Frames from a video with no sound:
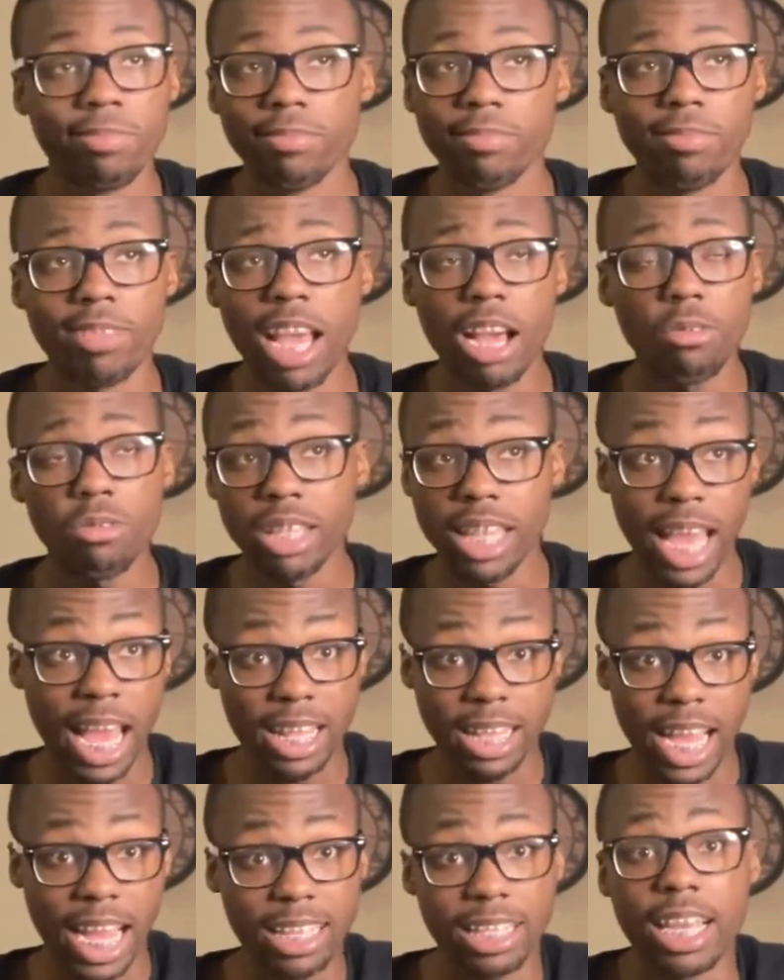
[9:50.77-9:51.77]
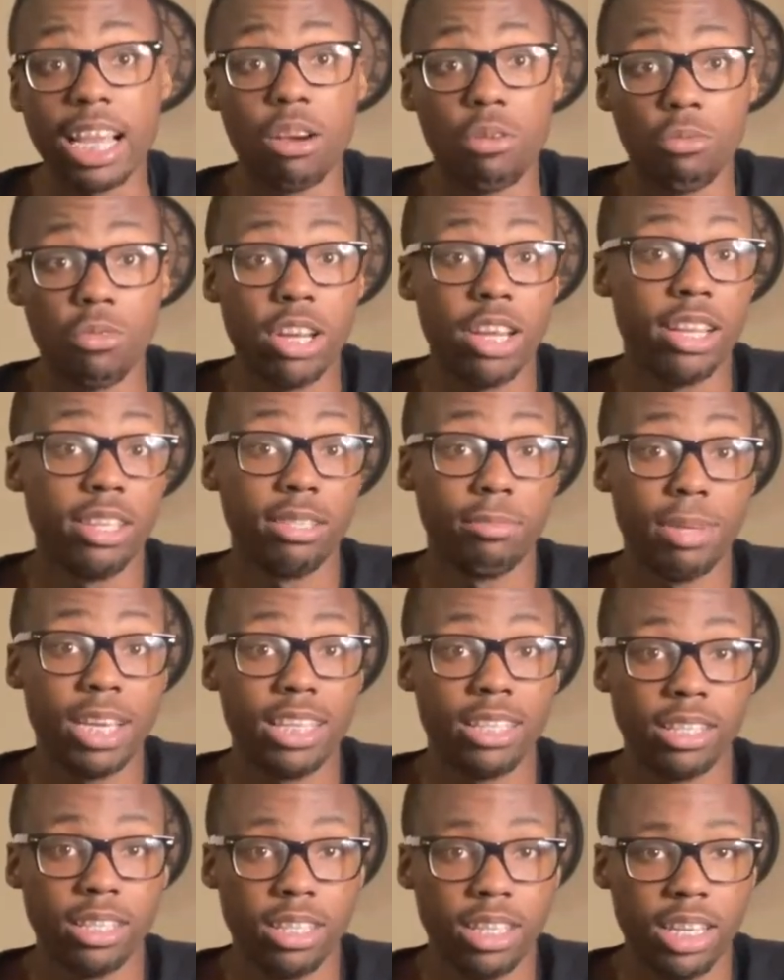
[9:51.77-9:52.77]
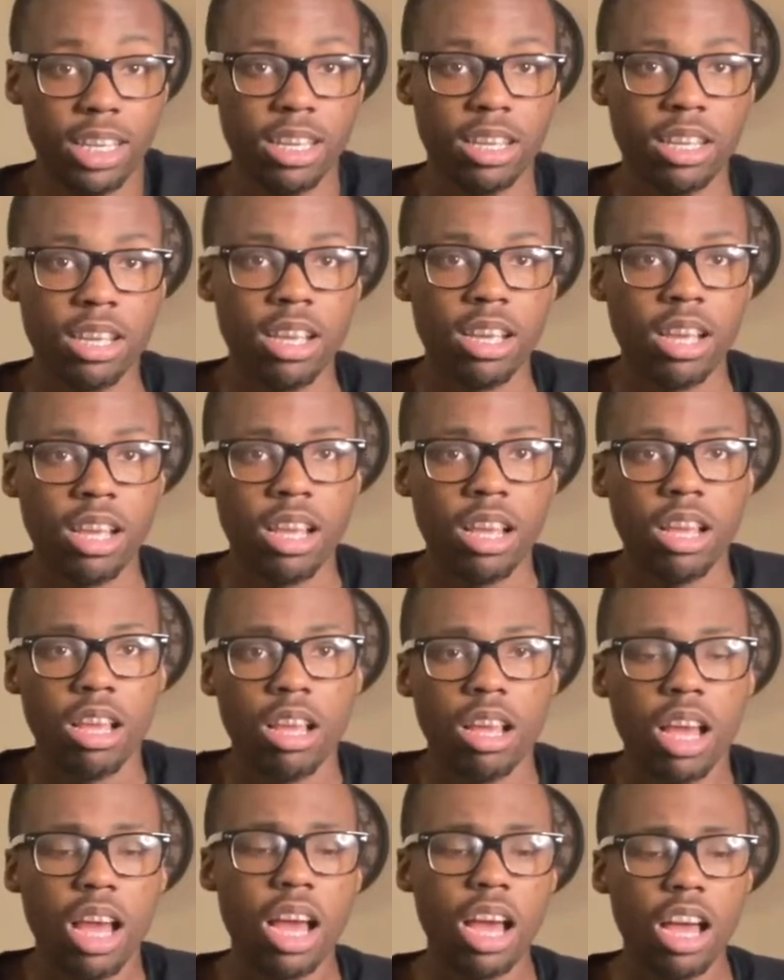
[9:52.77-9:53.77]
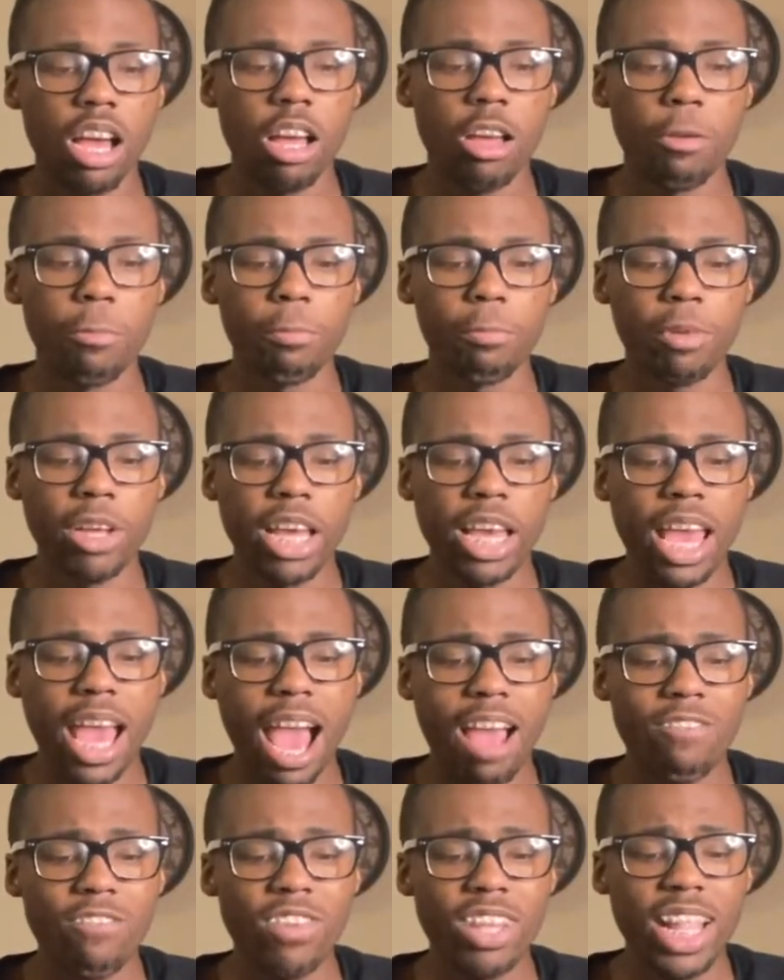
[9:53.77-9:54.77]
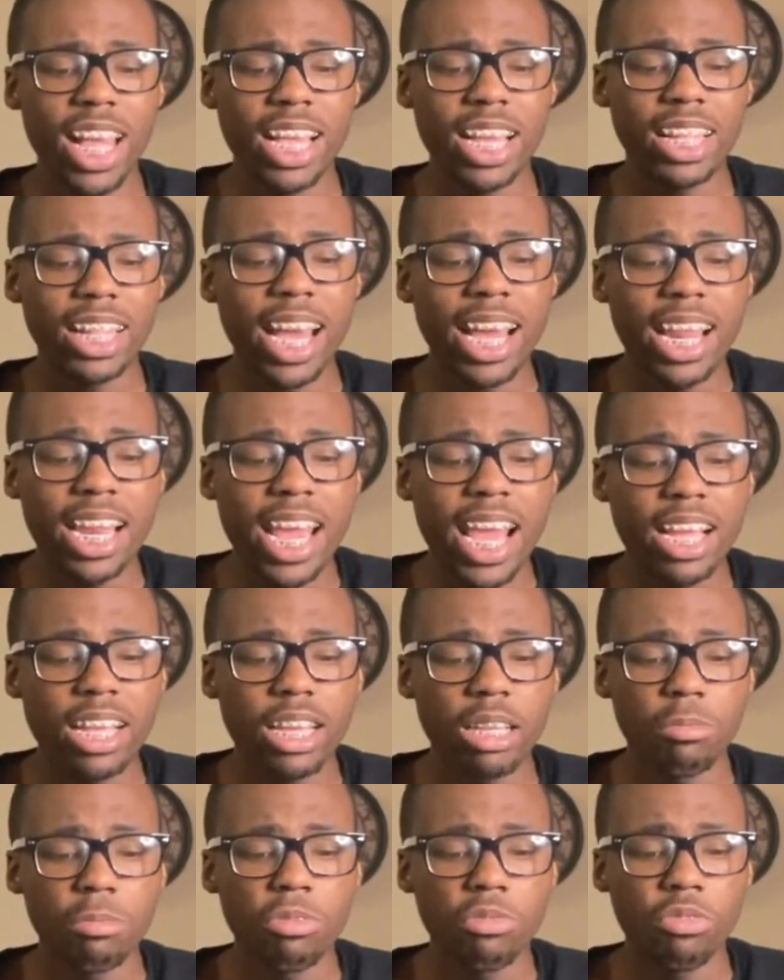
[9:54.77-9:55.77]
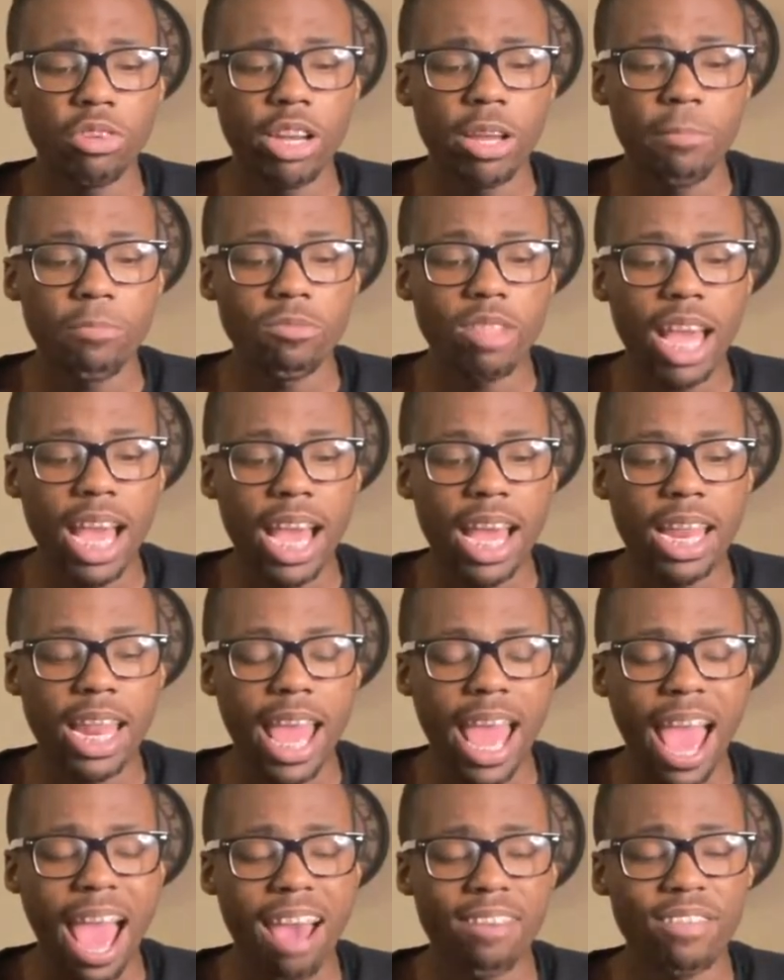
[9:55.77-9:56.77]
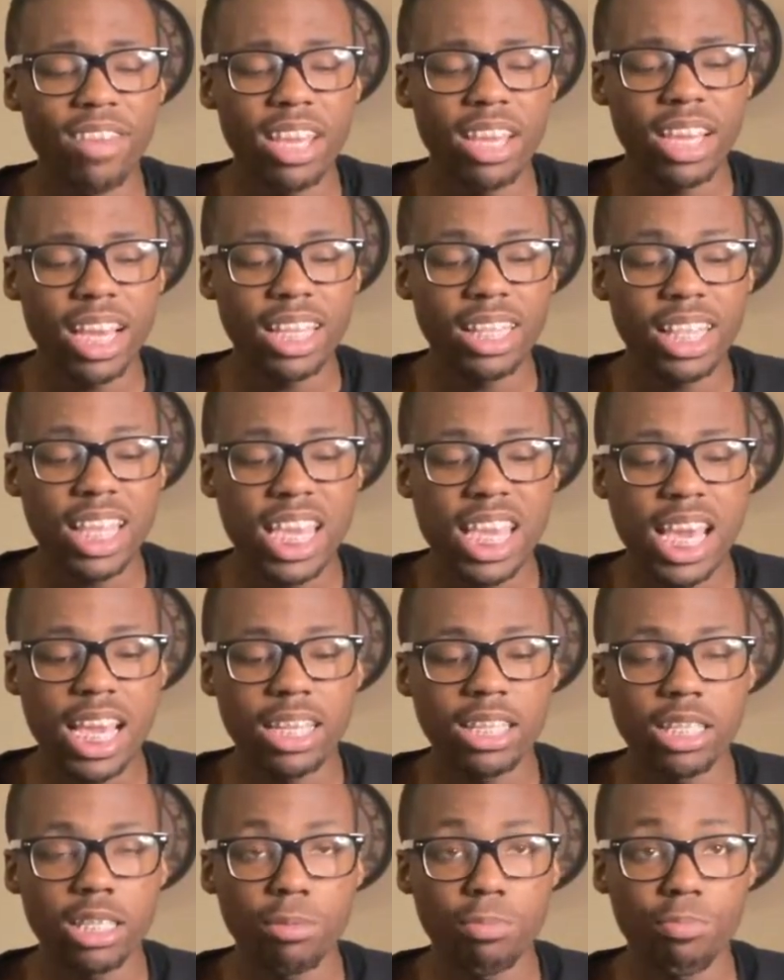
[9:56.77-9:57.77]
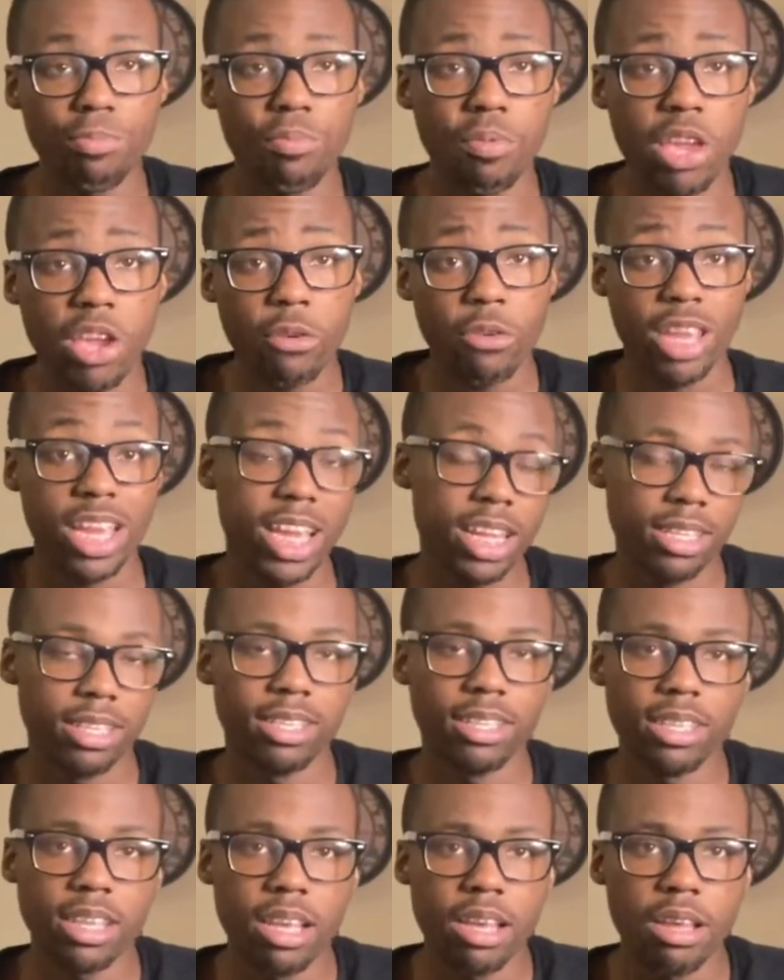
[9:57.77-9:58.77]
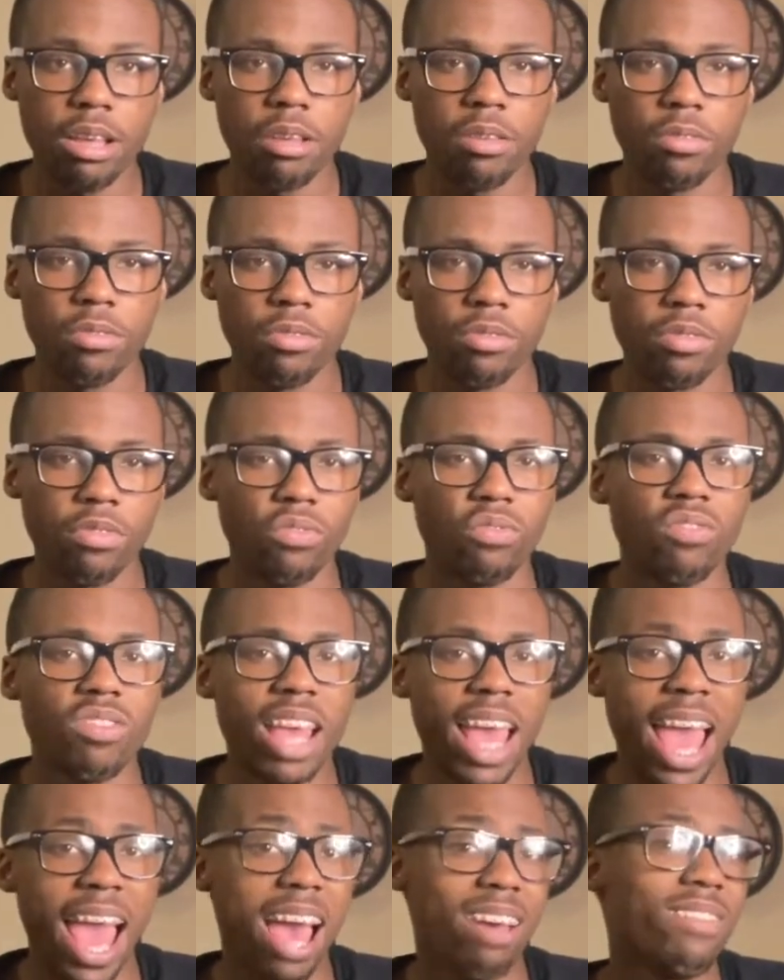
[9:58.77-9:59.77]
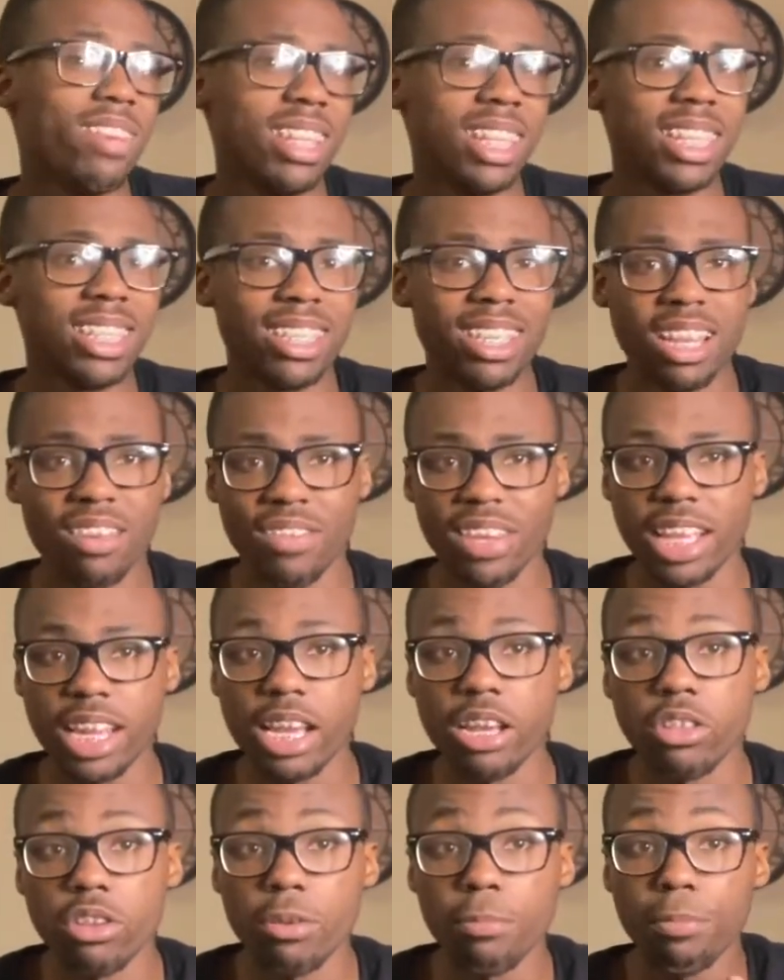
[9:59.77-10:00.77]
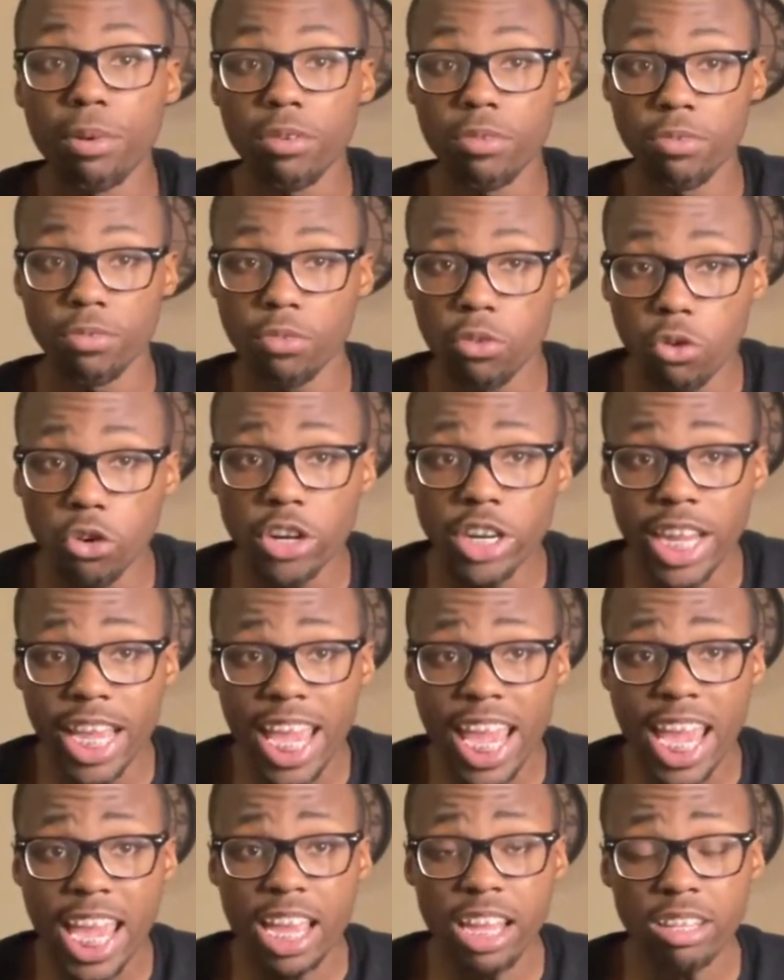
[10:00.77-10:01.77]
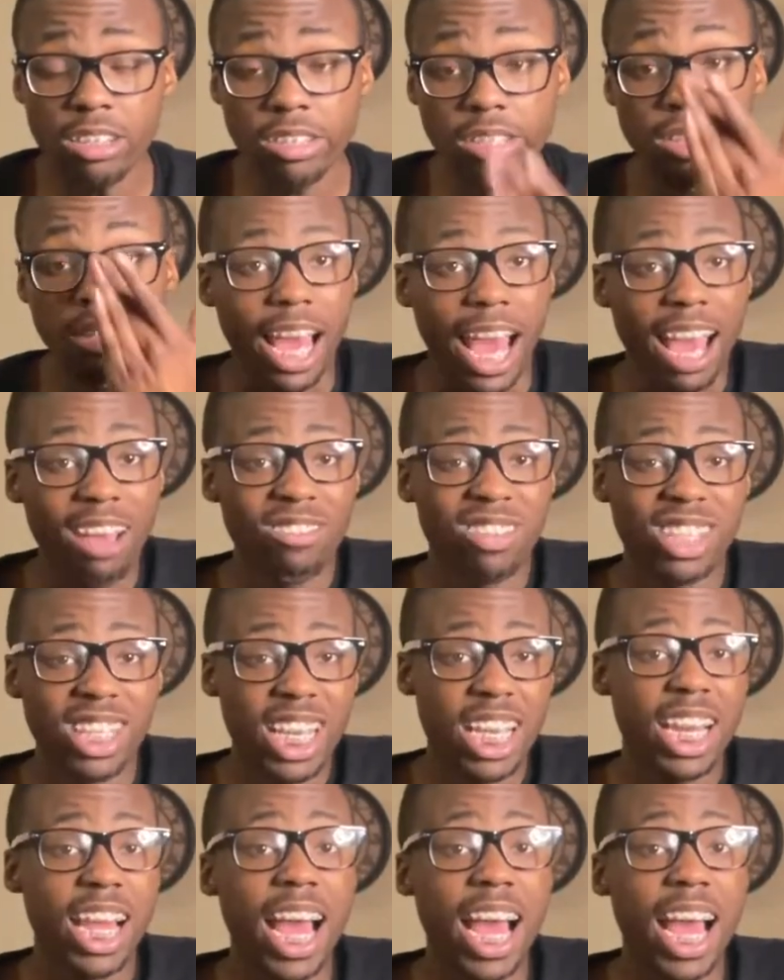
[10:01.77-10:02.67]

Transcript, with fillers: That, that, that's how it was basically. Um, but I feel like a lot of that comes from not having the experience of having the significant other beforehand, I've seen